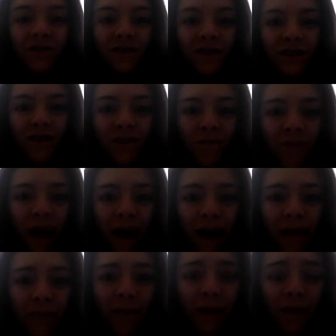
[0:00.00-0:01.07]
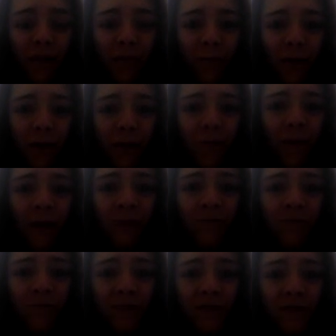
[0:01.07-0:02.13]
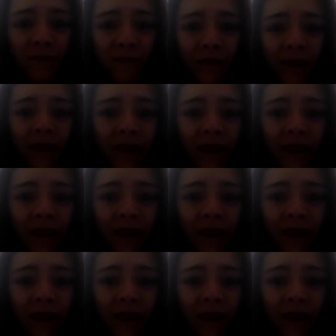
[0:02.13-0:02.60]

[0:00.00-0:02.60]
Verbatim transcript: still mine, by the way. You have to explain